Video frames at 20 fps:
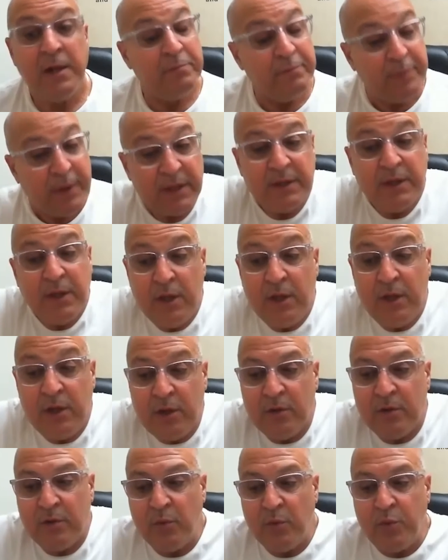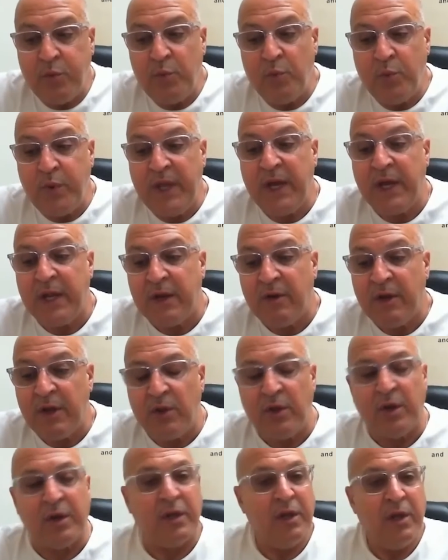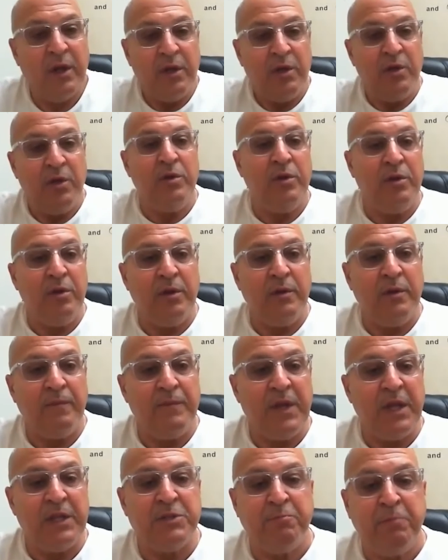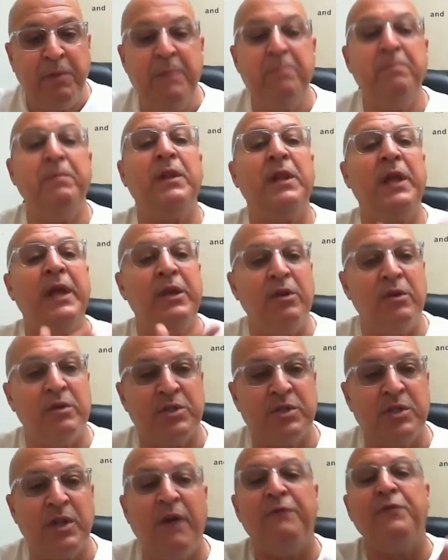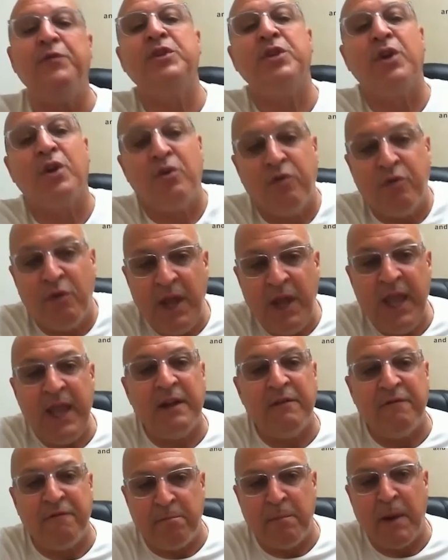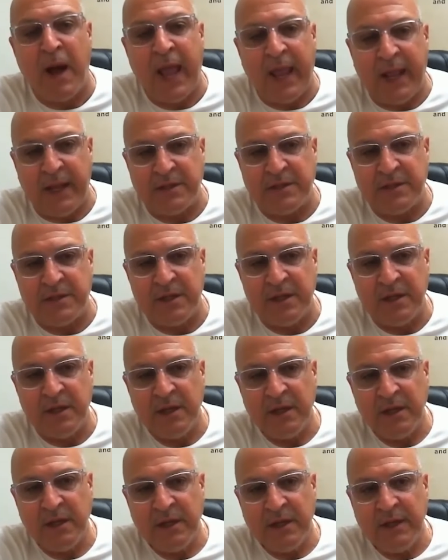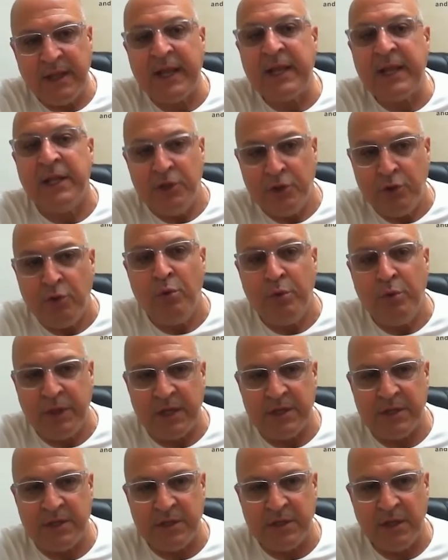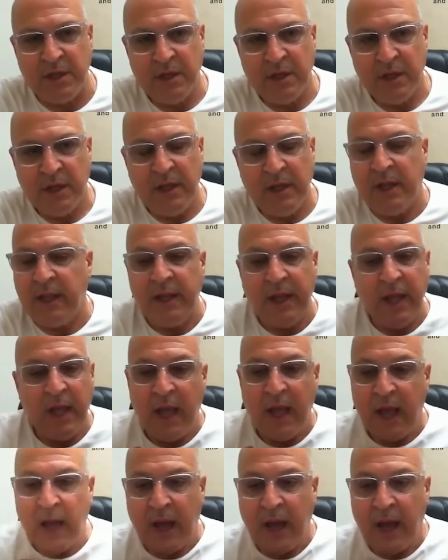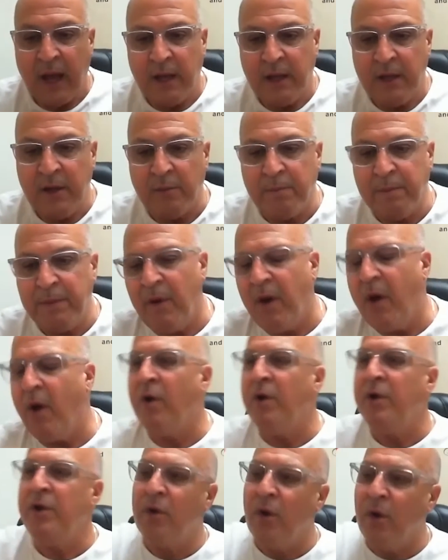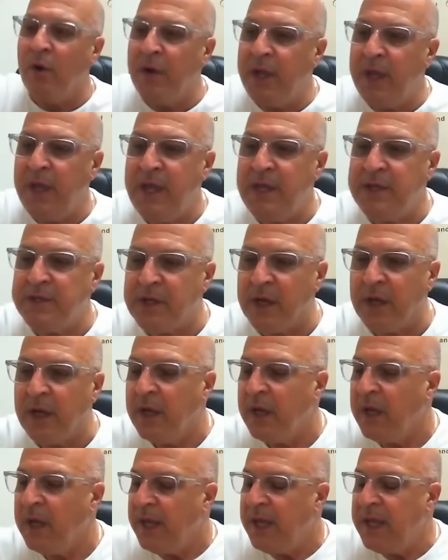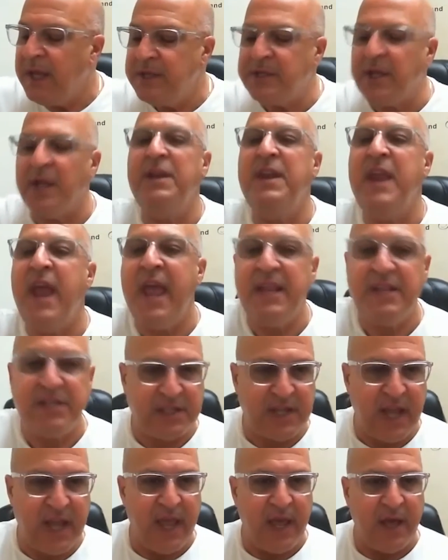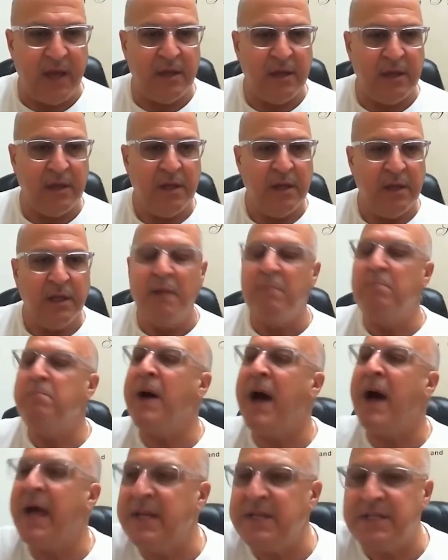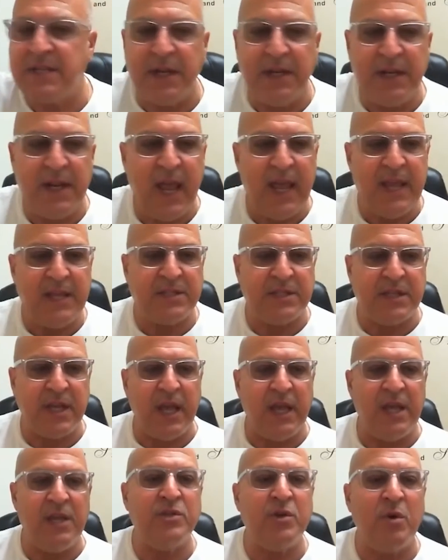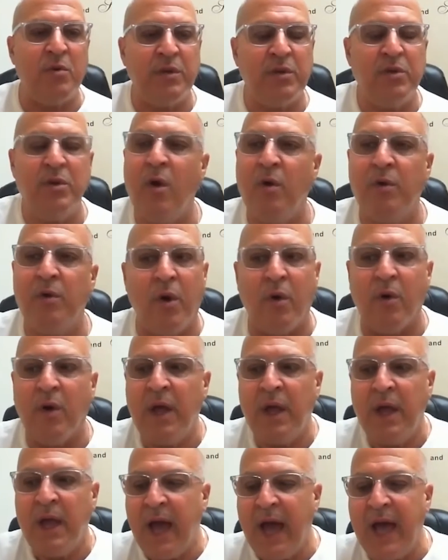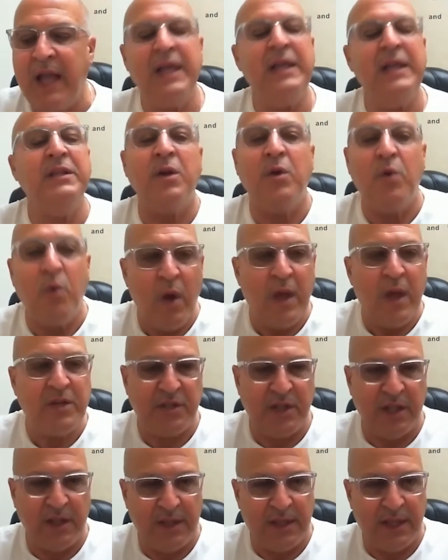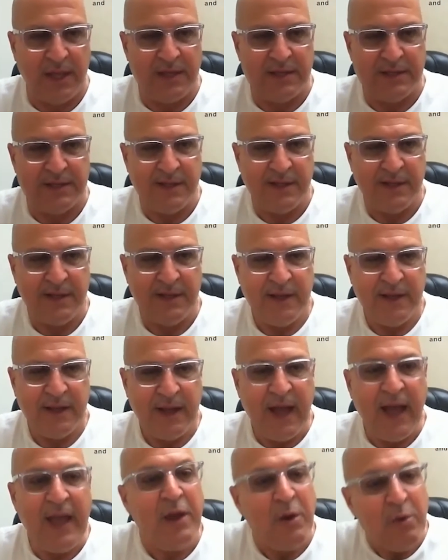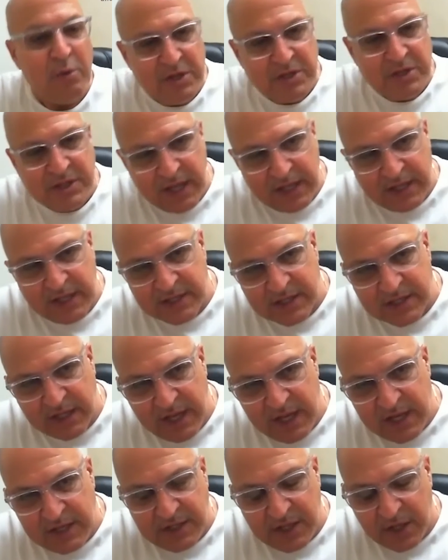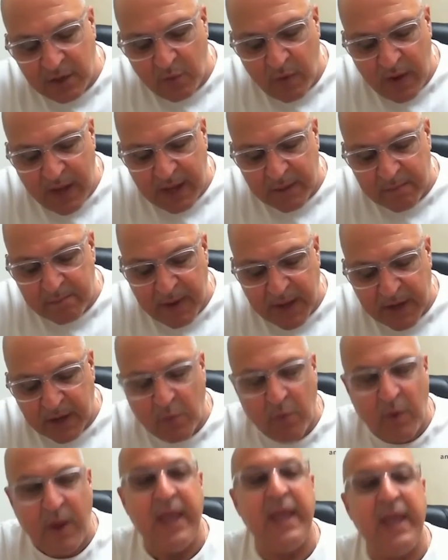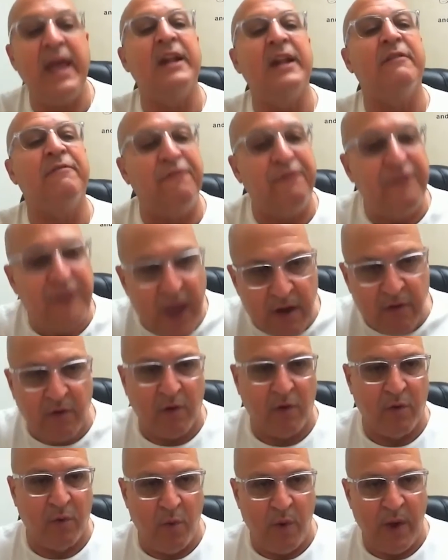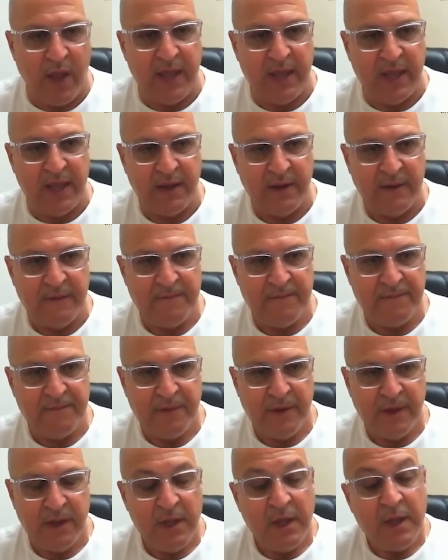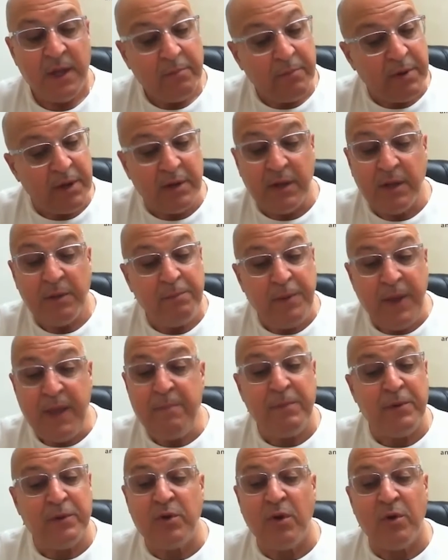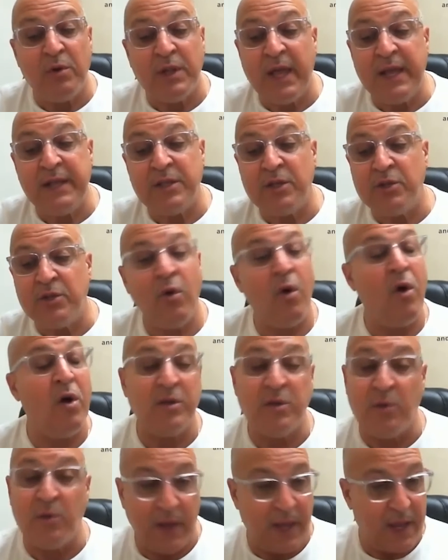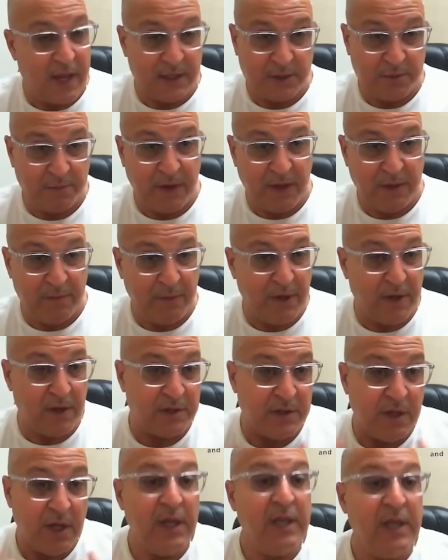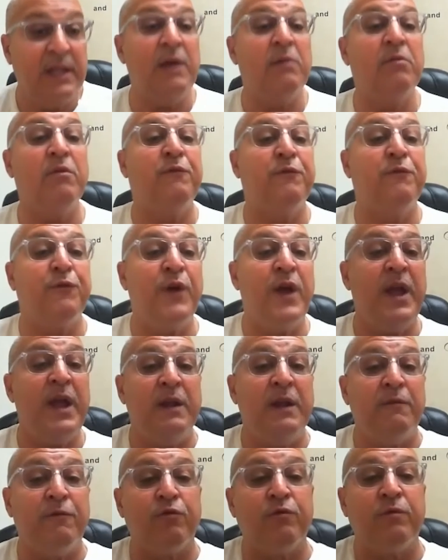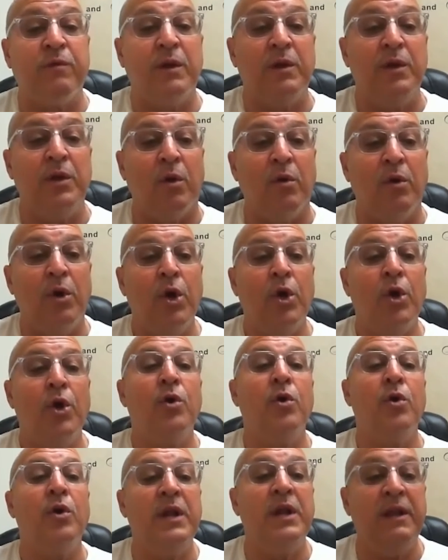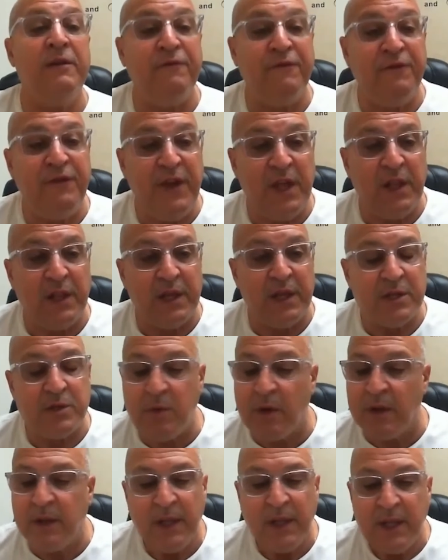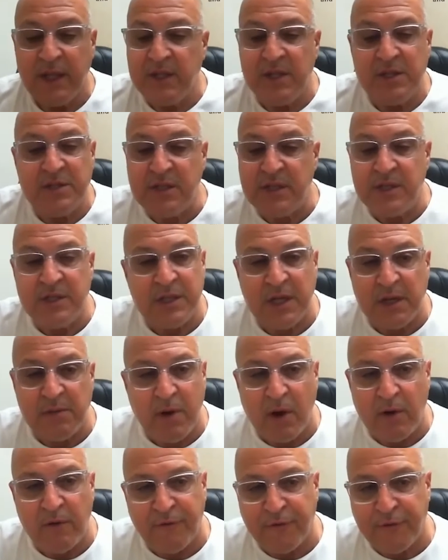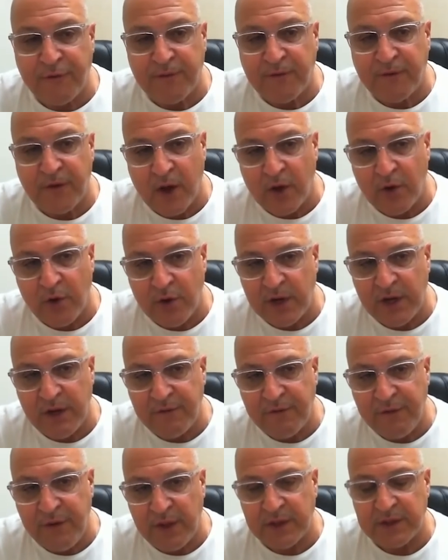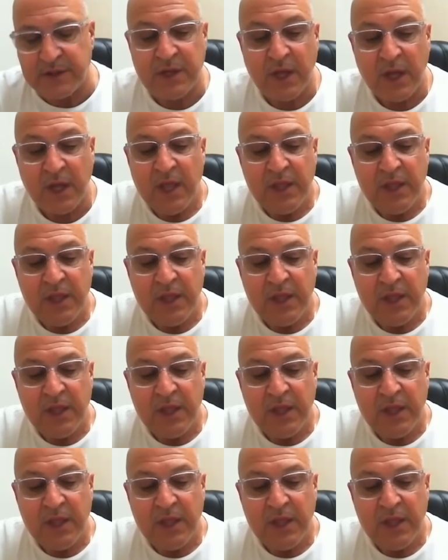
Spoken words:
But we got to look, it's people like yourself with the creative minds that can do this. Like, you know, he's a naysayer. Lombardi's a naysayer. He's always, no. I like to question things. I always say there's an easier way, a better way, and a fairer way. But people don't like to talk the way I speak because they're afraid of, you know, hurting feelings. Well, this isn't about hurting feelings.